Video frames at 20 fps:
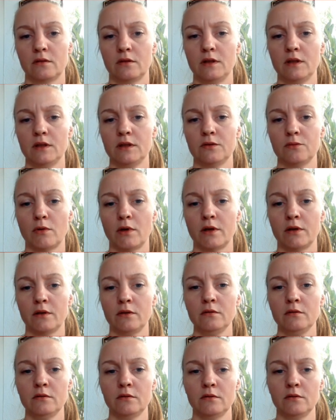This
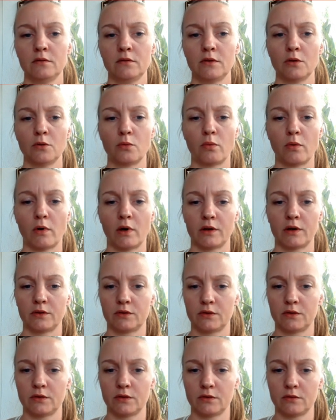one you
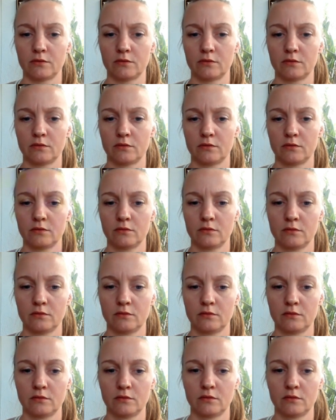want to,
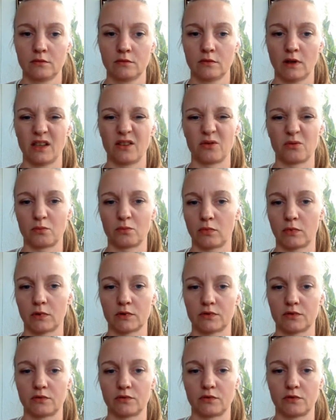I don't
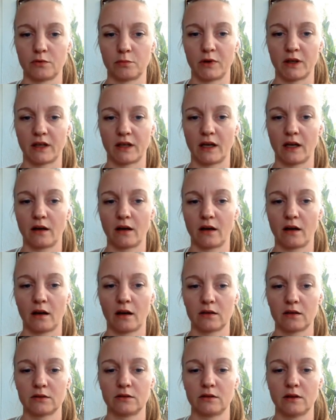want to duplicate it,
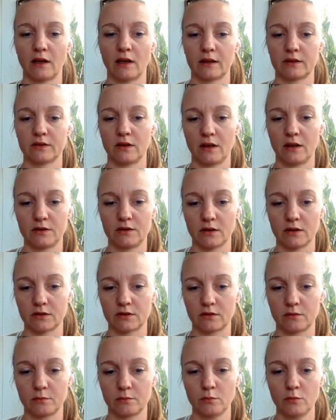I'll actually
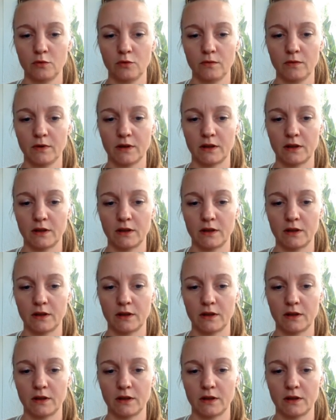just move